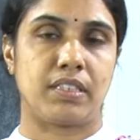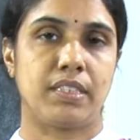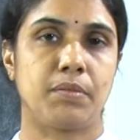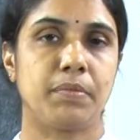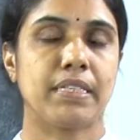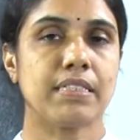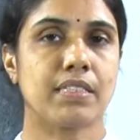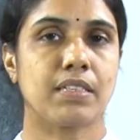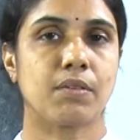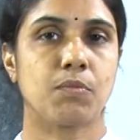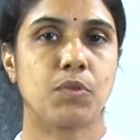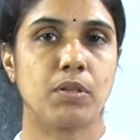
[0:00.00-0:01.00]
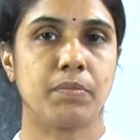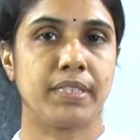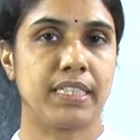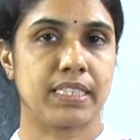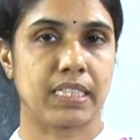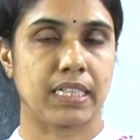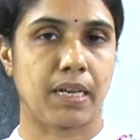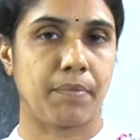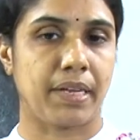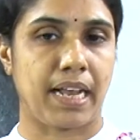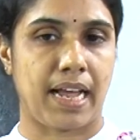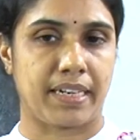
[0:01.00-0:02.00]
That means verb describe
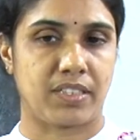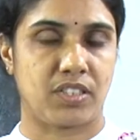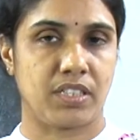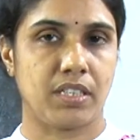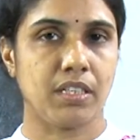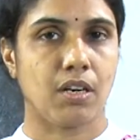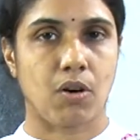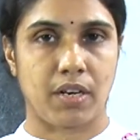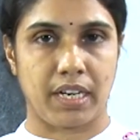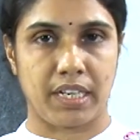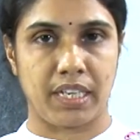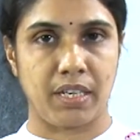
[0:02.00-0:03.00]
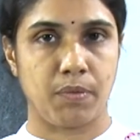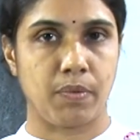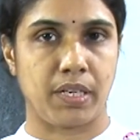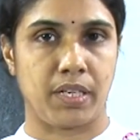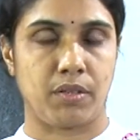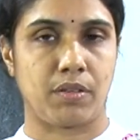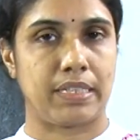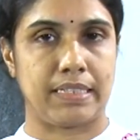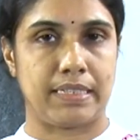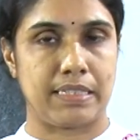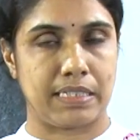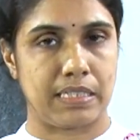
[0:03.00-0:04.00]
an action or an event or an
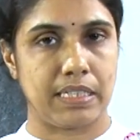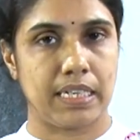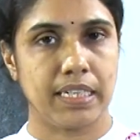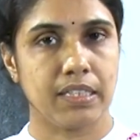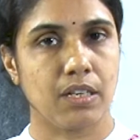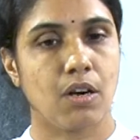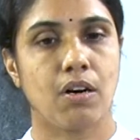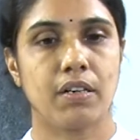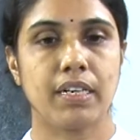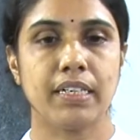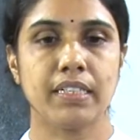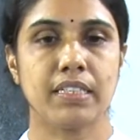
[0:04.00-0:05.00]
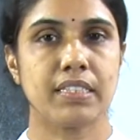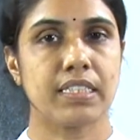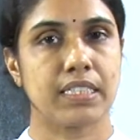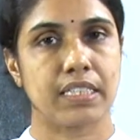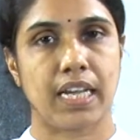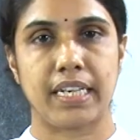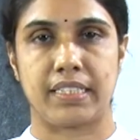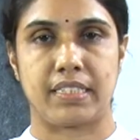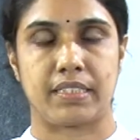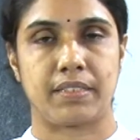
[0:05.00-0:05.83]
incident or a state.